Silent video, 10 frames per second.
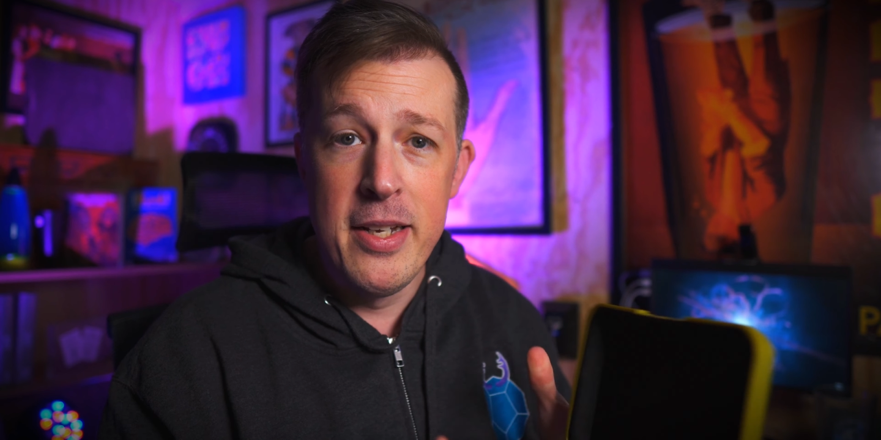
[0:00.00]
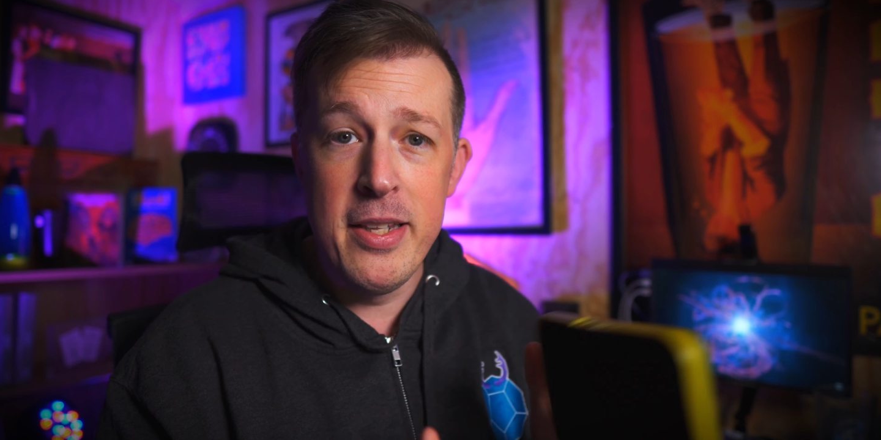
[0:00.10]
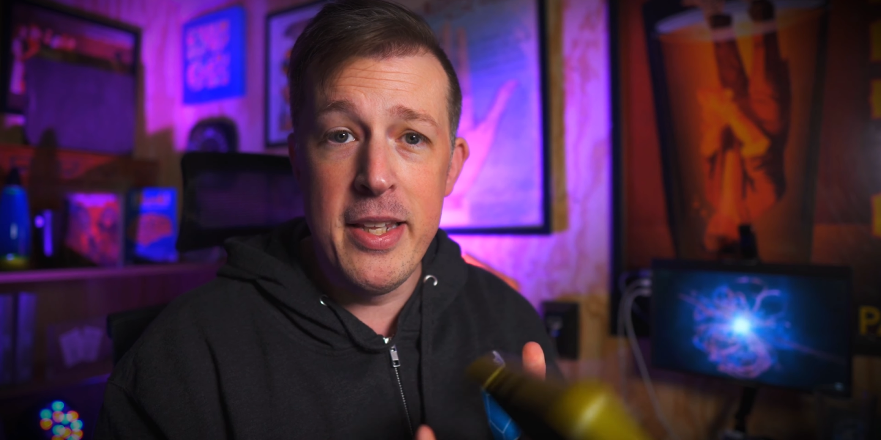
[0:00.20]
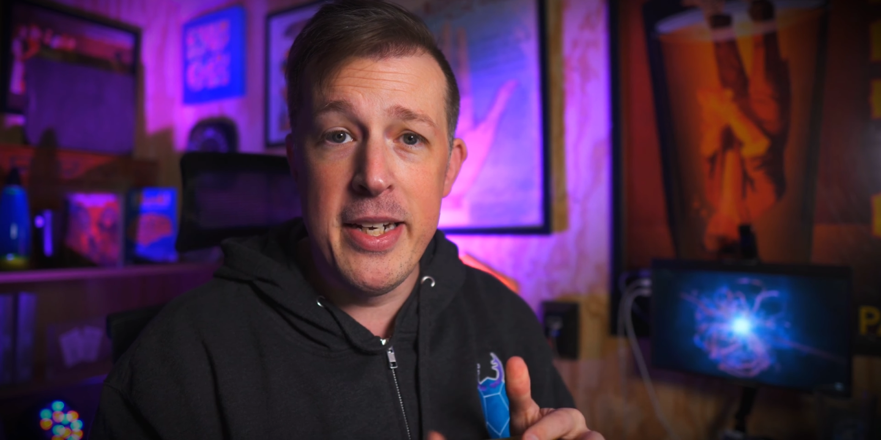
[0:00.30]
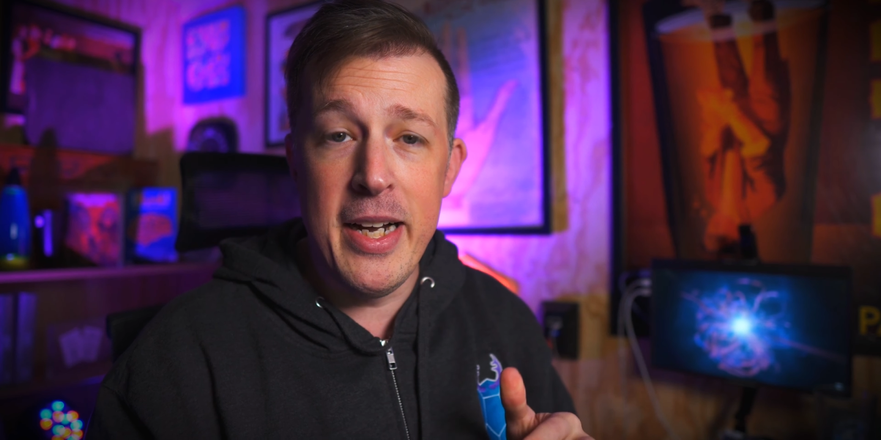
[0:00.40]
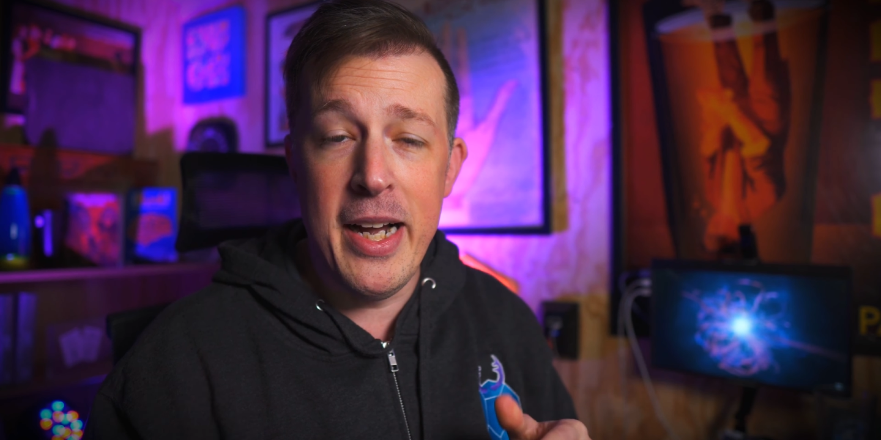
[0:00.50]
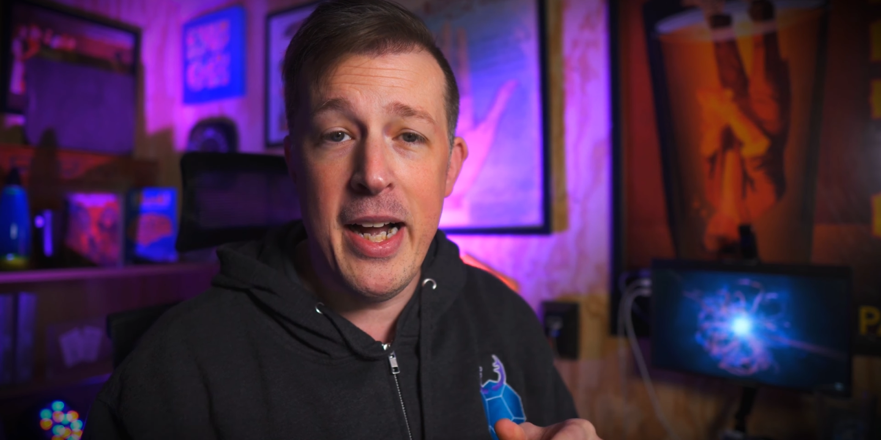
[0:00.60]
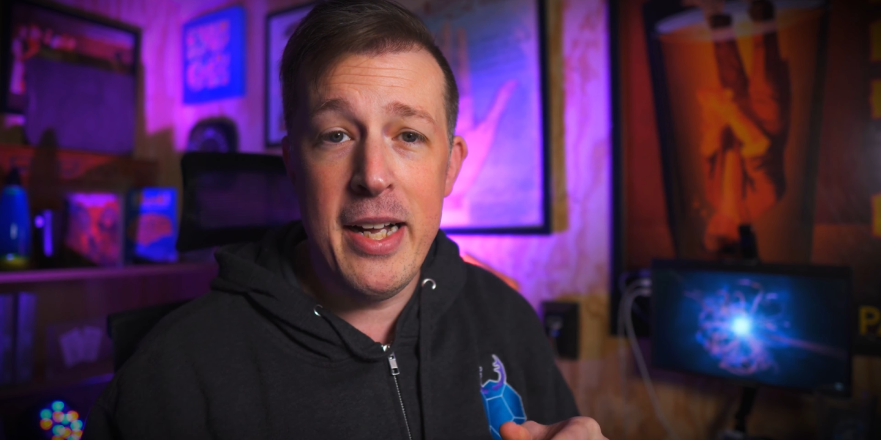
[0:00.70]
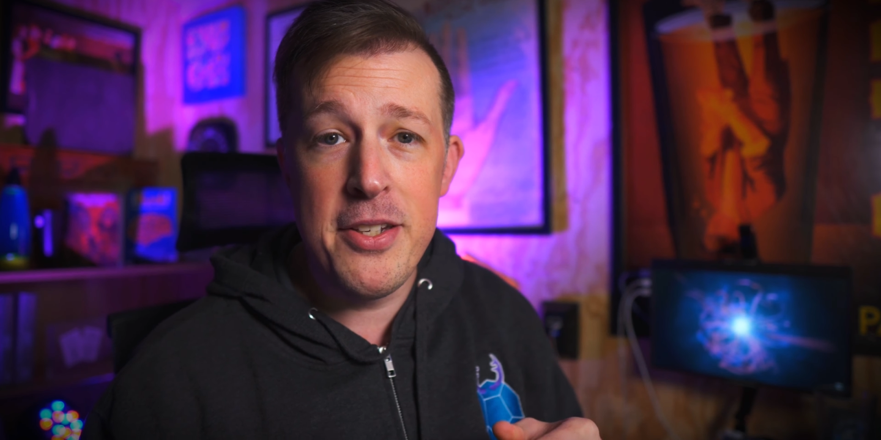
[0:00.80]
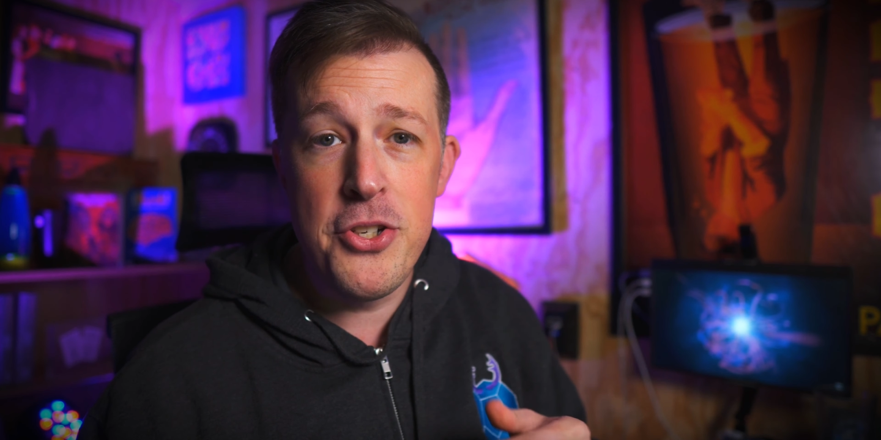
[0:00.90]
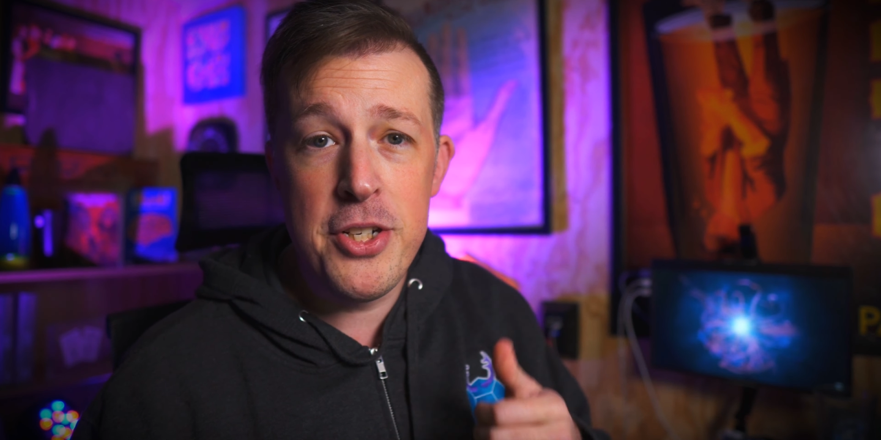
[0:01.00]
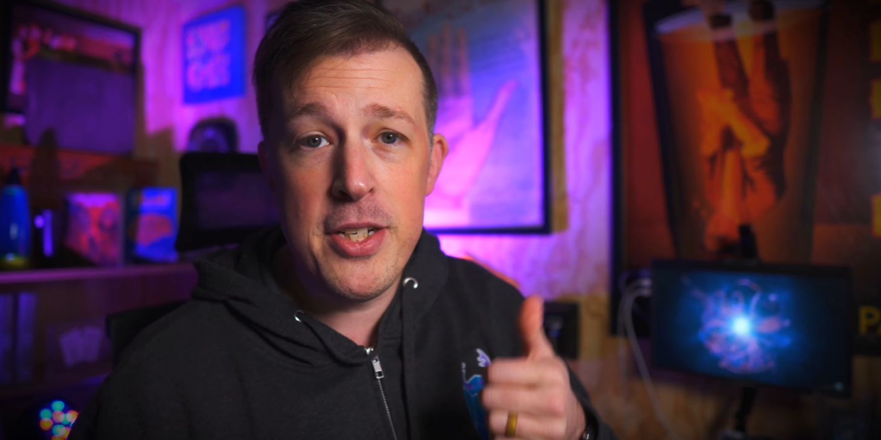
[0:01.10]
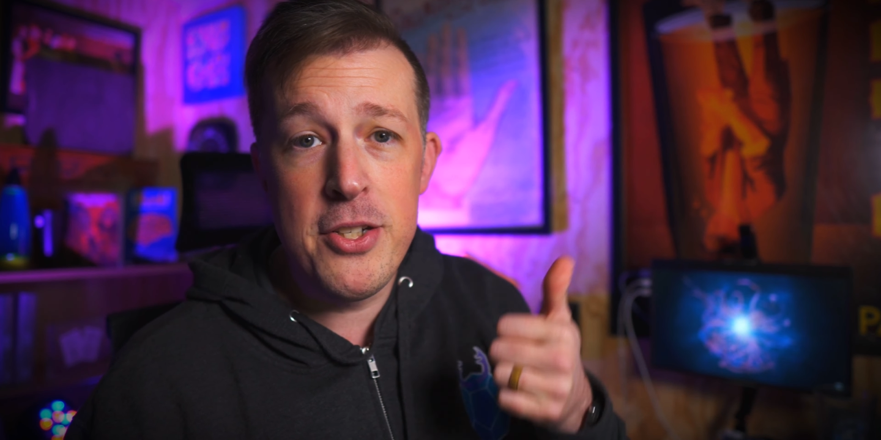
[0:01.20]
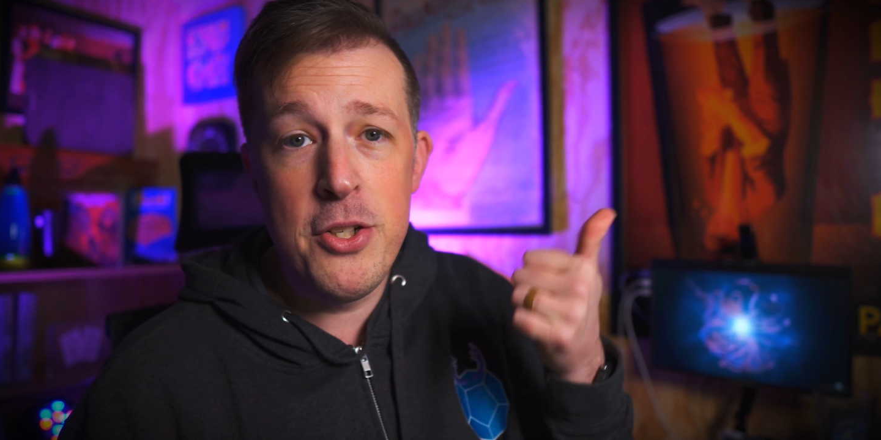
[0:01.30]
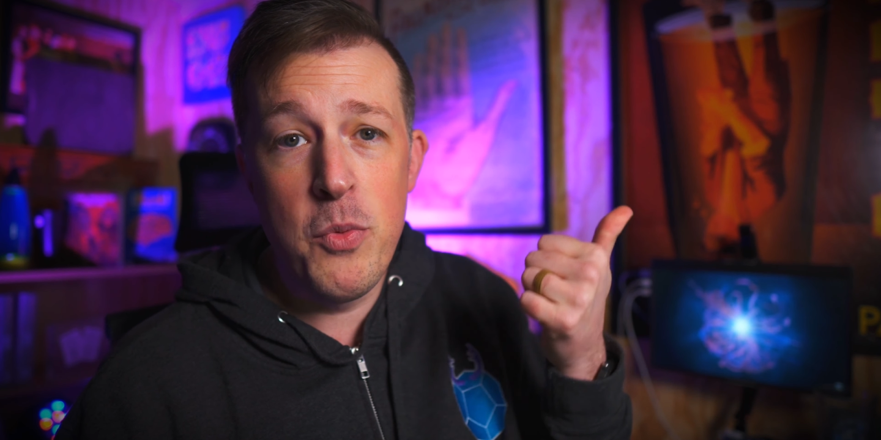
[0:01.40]
then I highly
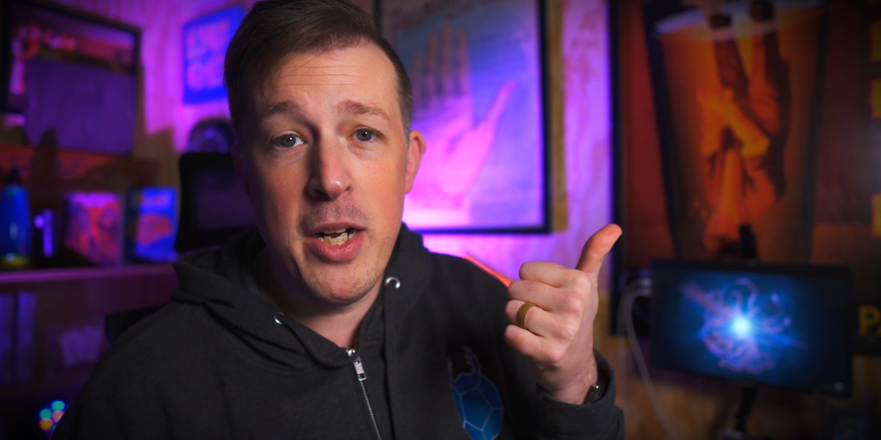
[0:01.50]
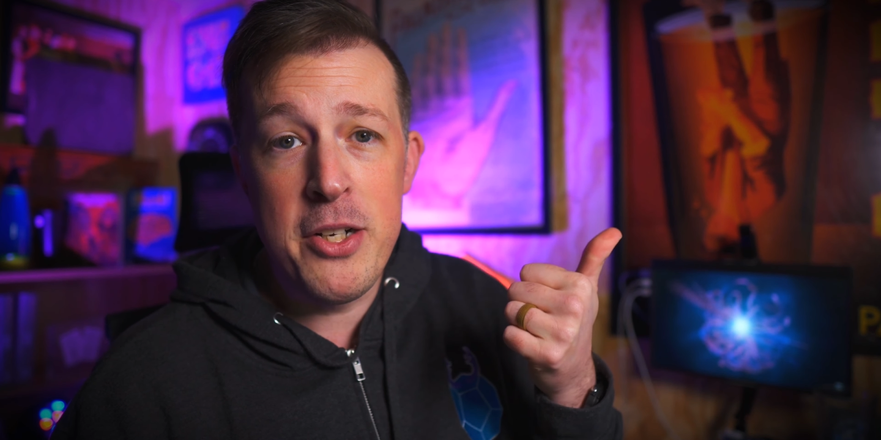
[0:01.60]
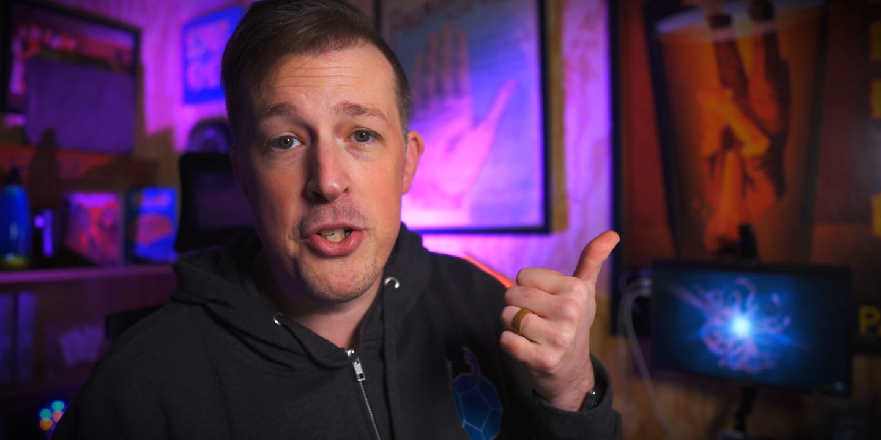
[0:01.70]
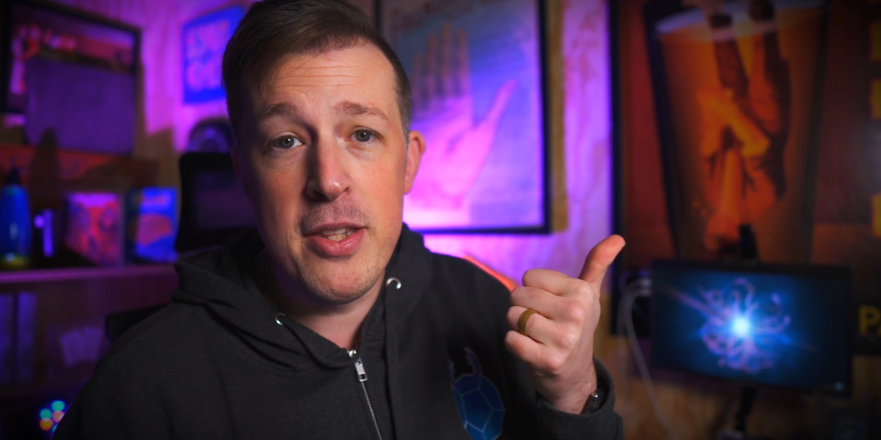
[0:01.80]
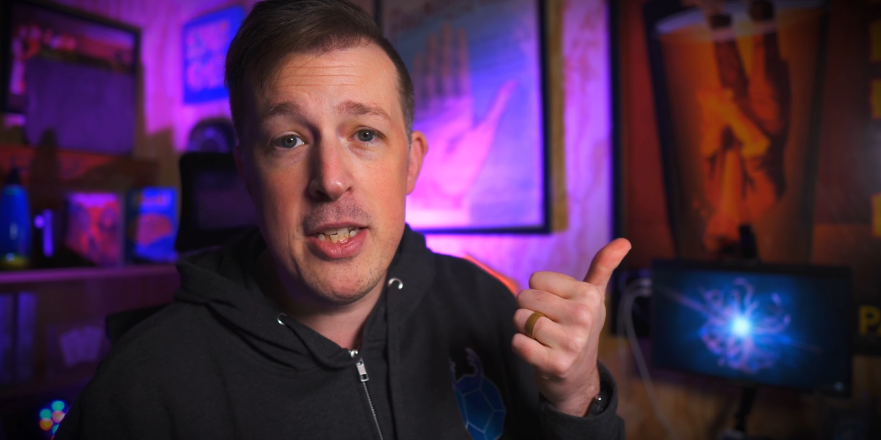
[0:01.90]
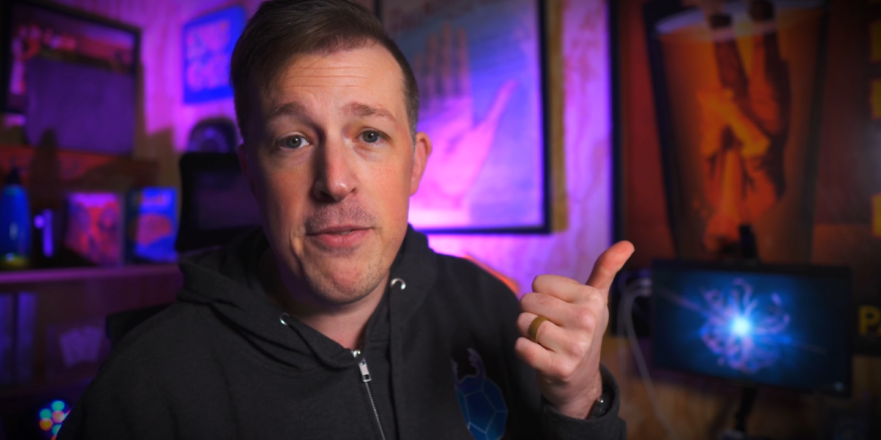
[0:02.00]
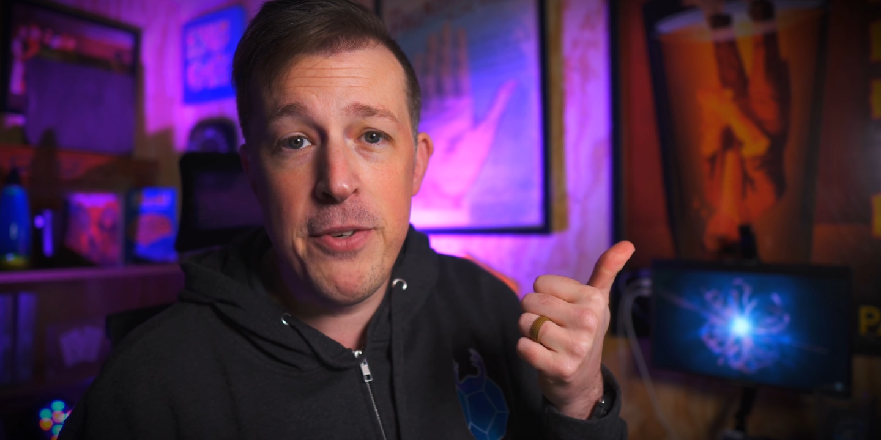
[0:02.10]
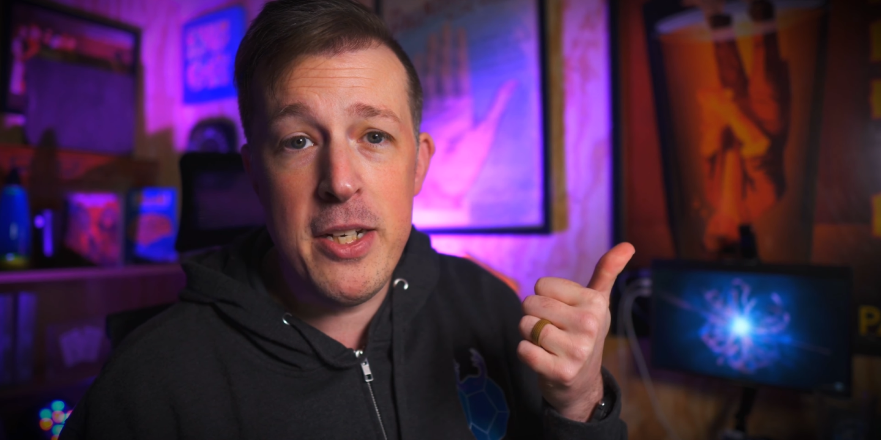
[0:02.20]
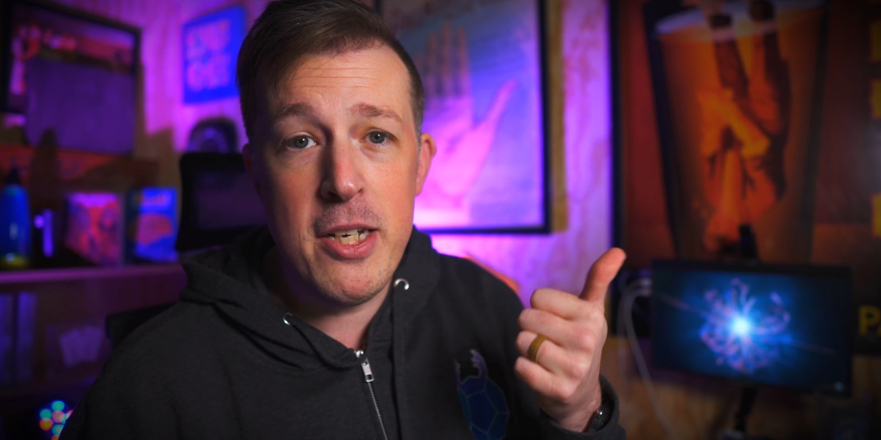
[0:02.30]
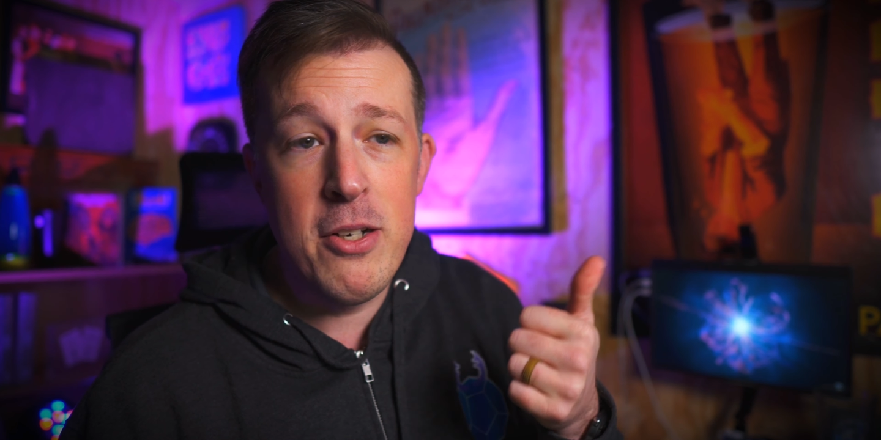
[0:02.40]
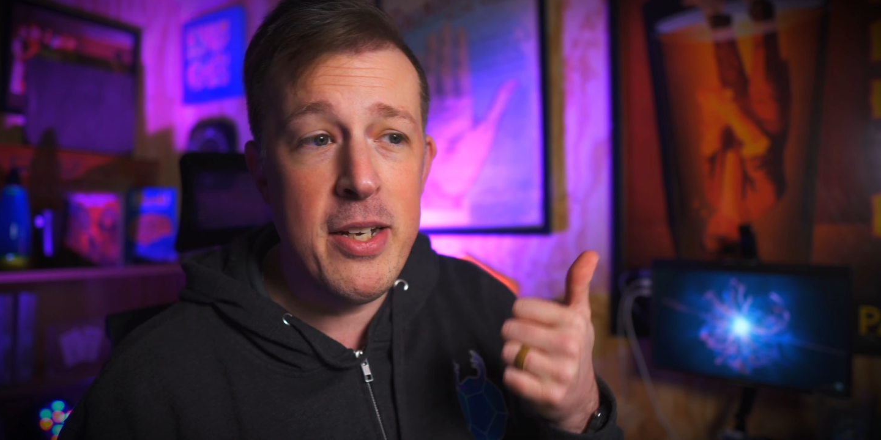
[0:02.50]
suggest you watch this video,